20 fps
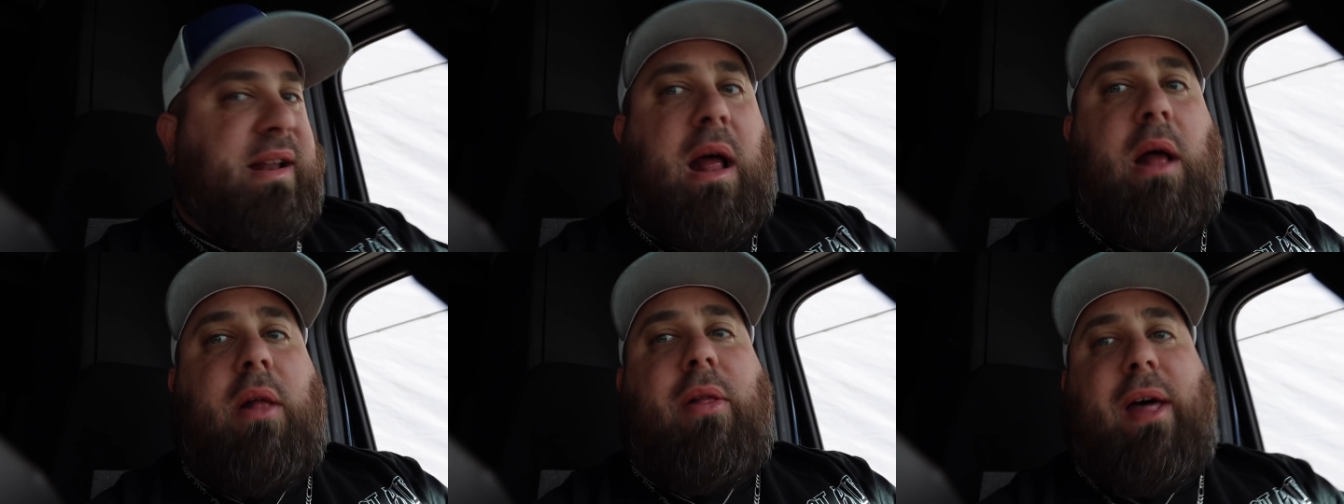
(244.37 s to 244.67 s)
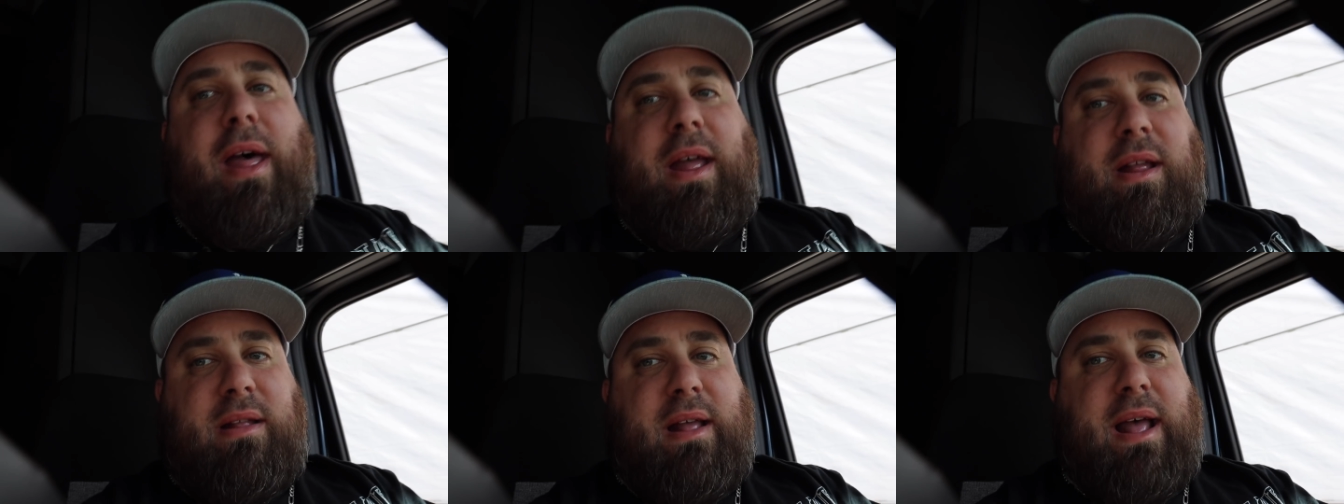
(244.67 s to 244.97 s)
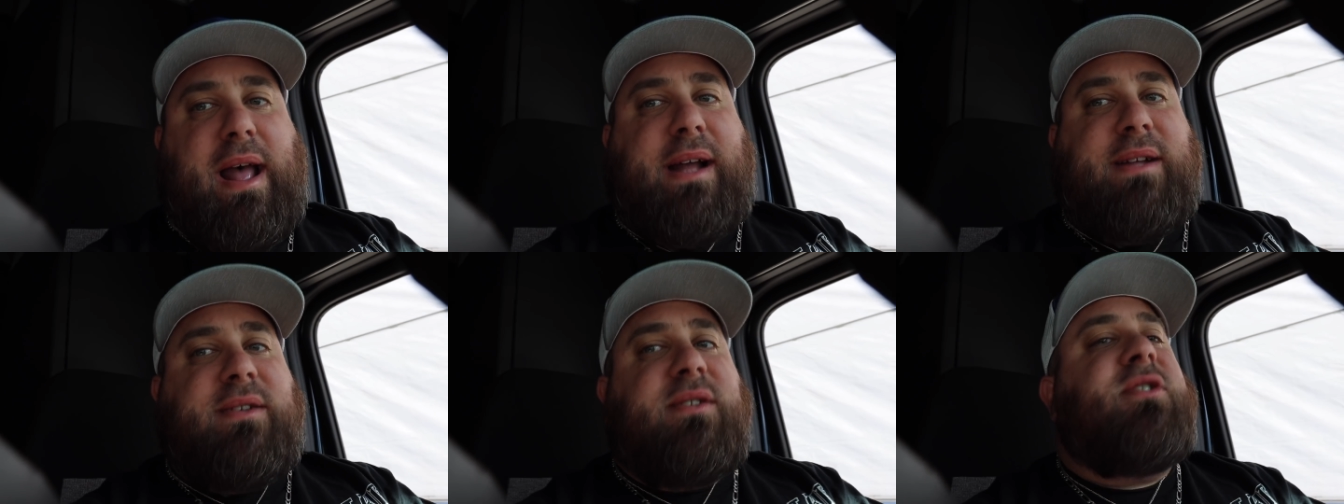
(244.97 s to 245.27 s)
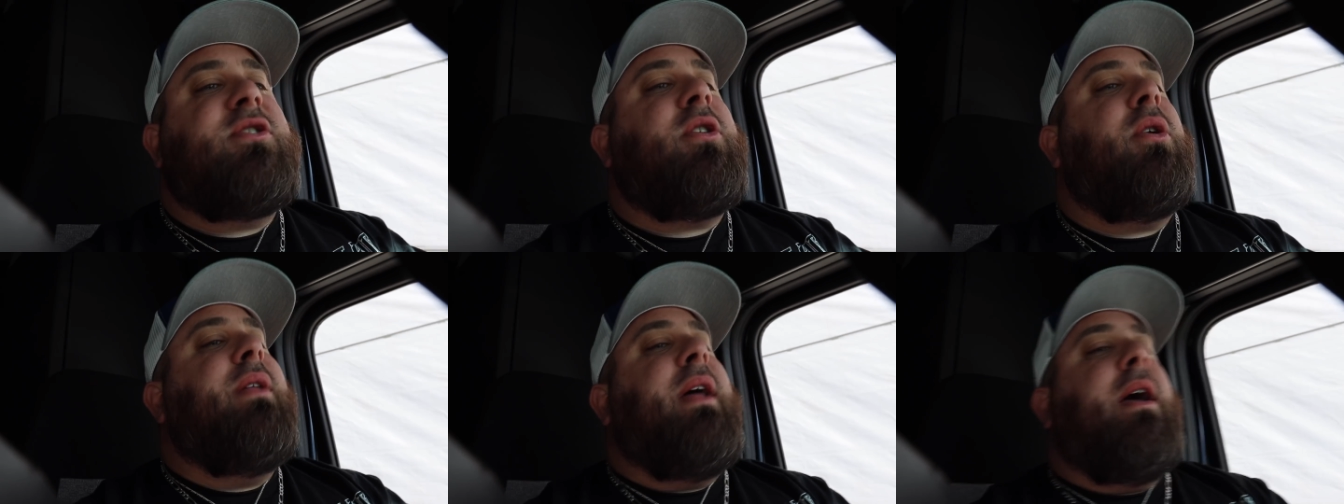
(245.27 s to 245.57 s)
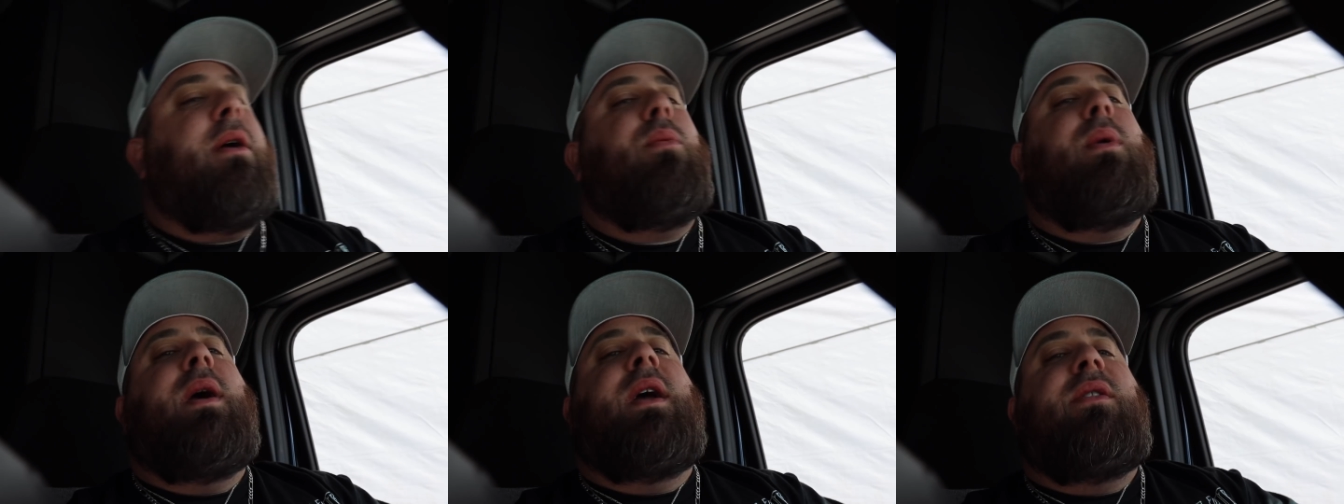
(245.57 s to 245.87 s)
out like that, so
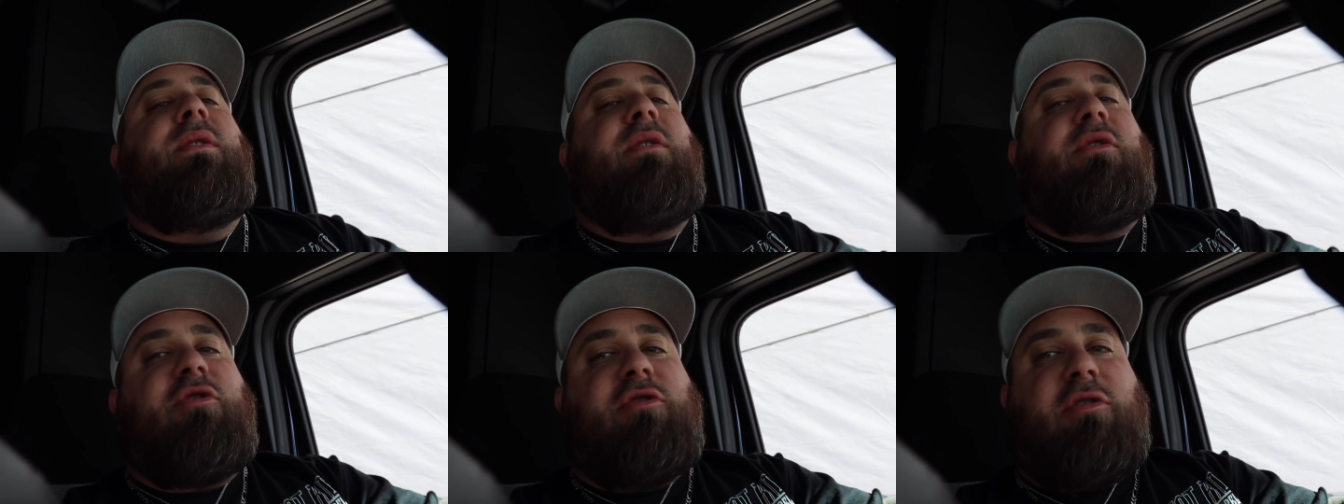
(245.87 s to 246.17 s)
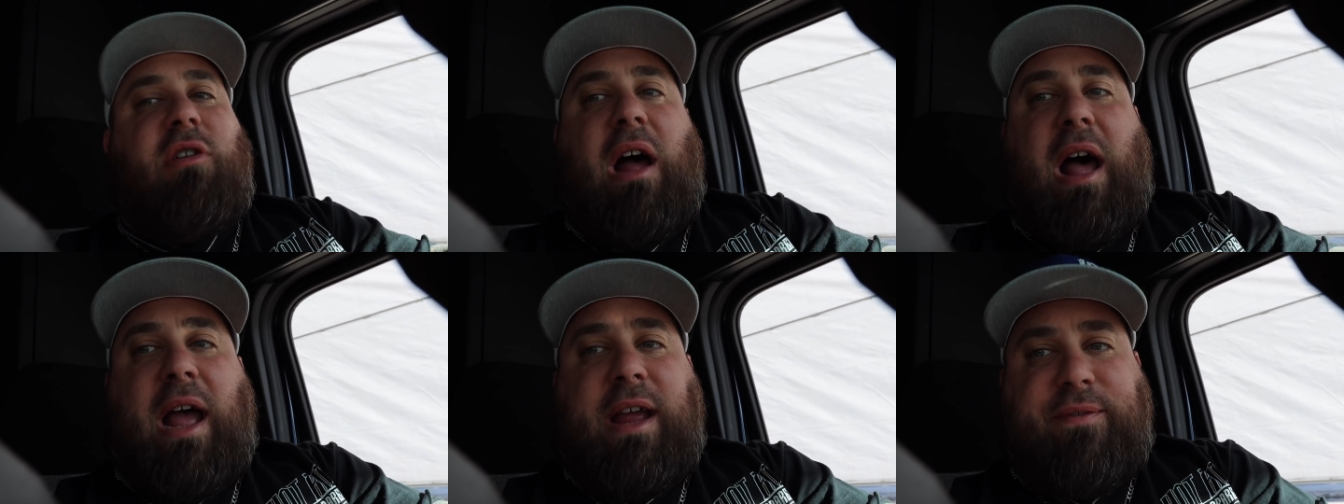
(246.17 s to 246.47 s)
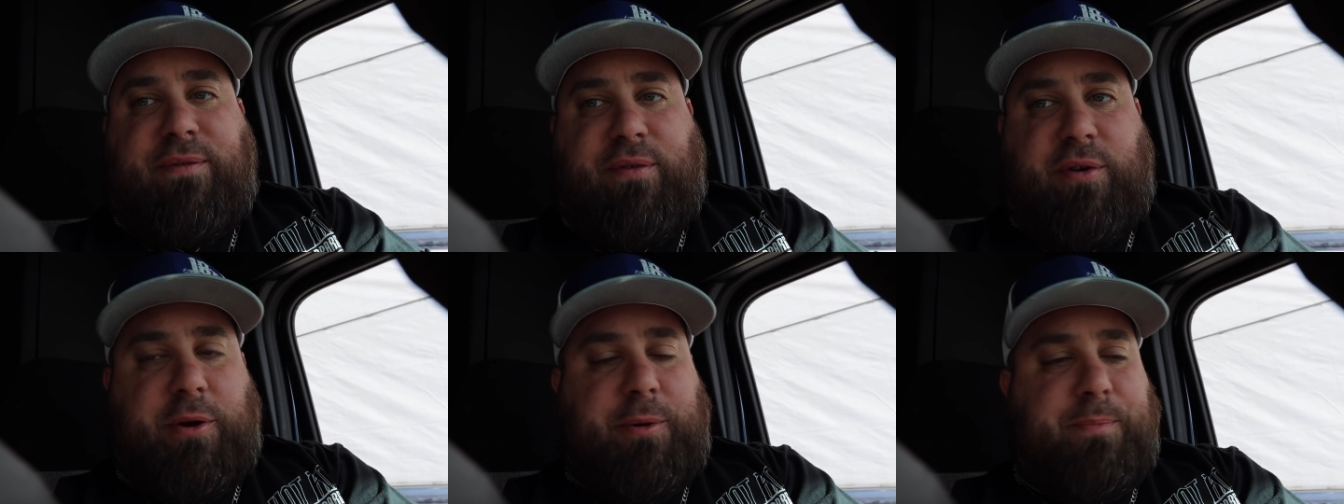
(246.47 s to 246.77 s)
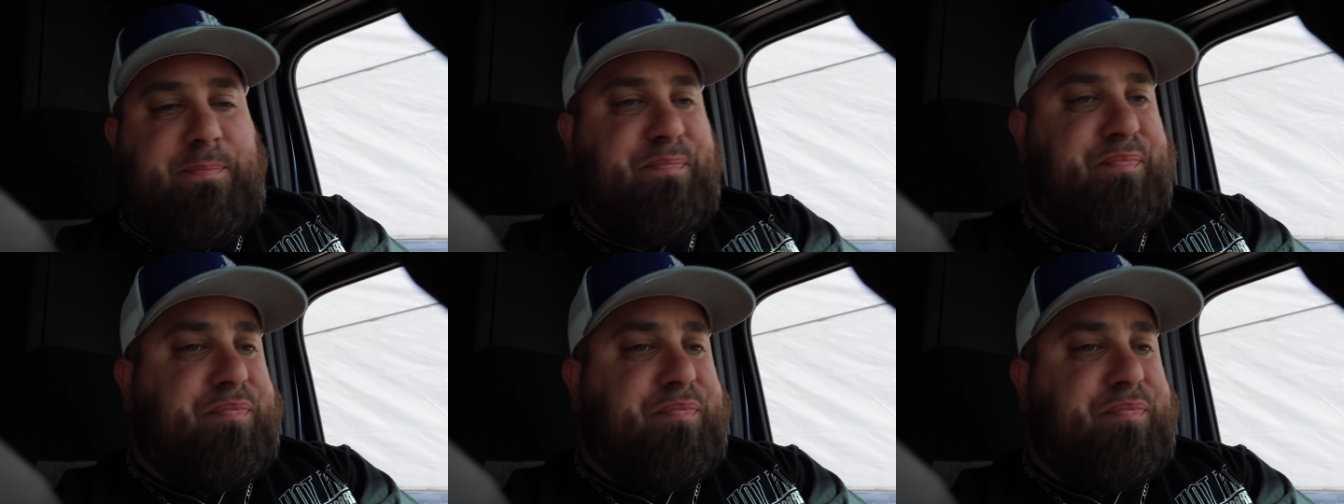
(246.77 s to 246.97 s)
that way the driver